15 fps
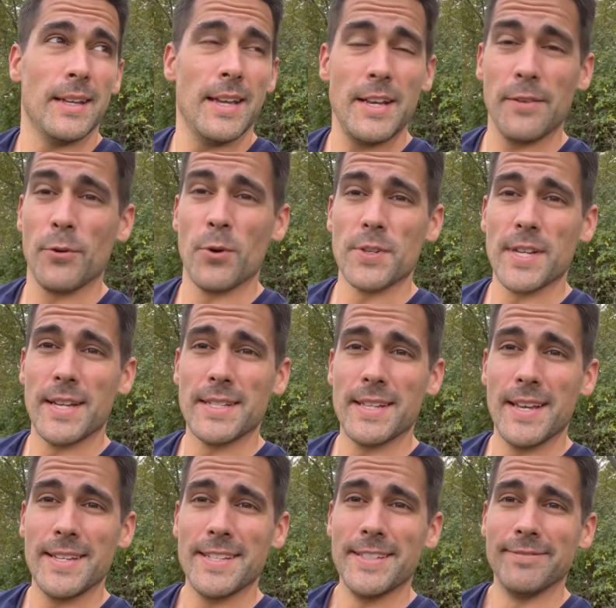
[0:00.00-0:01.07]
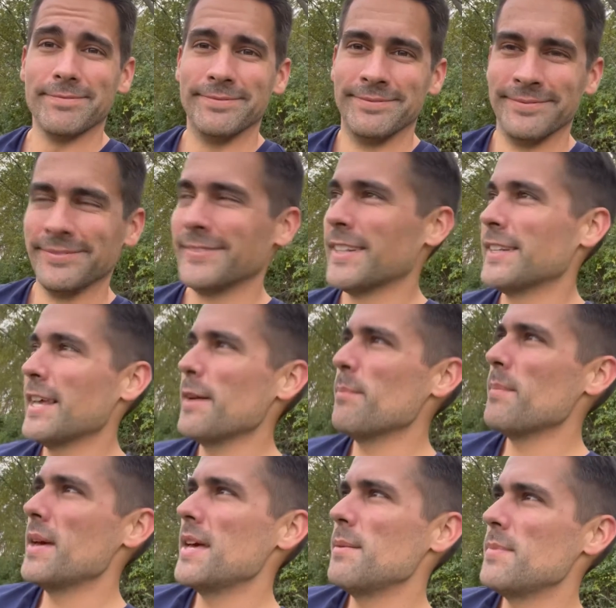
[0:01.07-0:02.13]
And of course I slice it. That
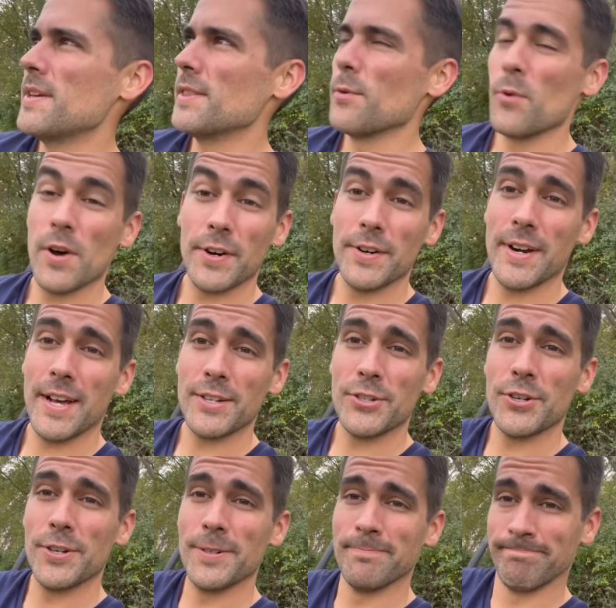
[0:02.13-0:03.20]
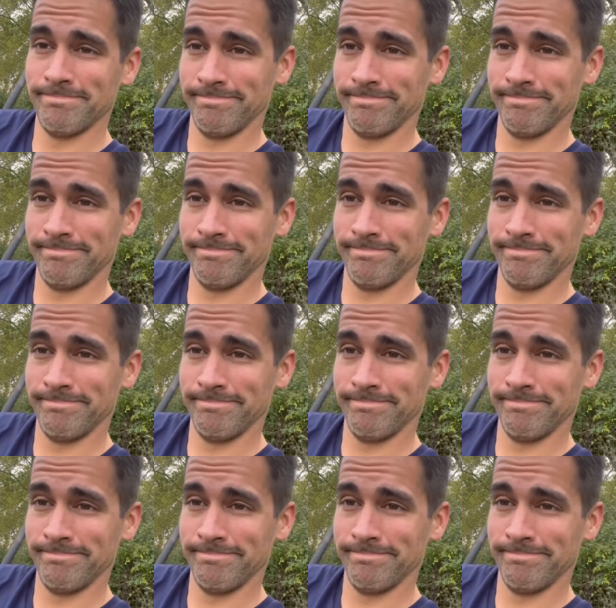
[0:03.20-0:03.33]
may be in the water, not sure.